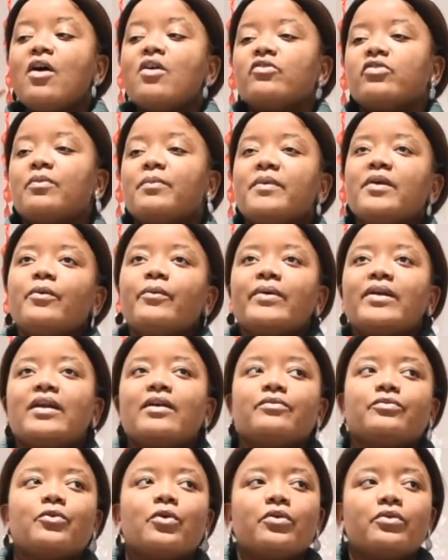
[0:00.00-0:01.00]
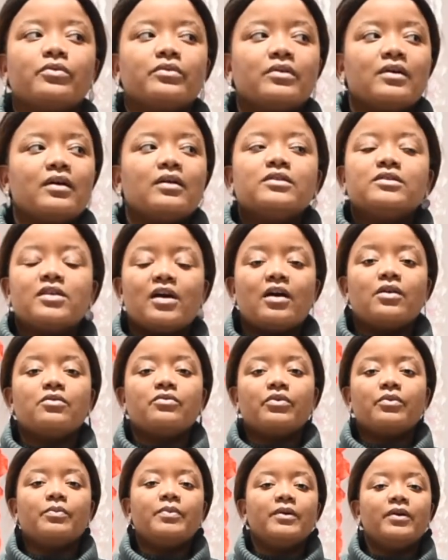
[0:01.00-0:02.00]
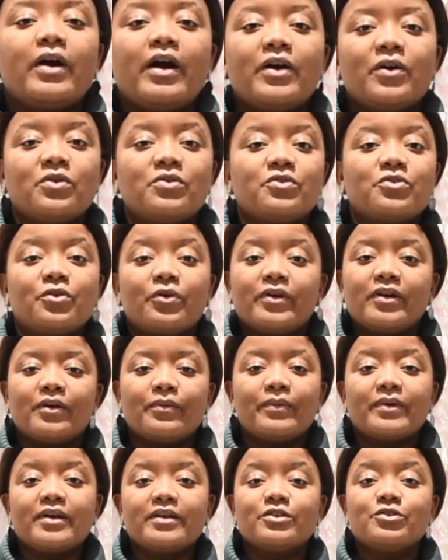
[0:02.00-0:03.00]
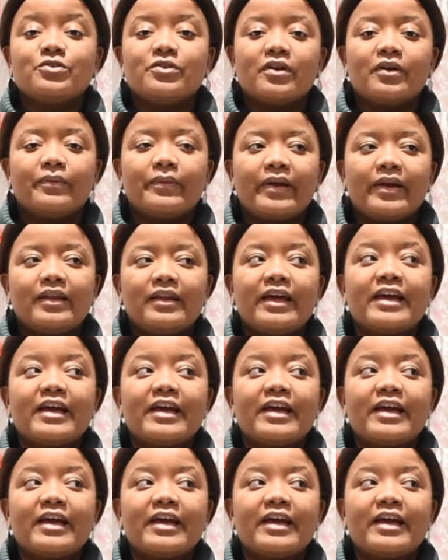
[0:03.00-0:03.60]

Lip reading: For me, when I've got tired of a pillow, I don't throw it away straight away.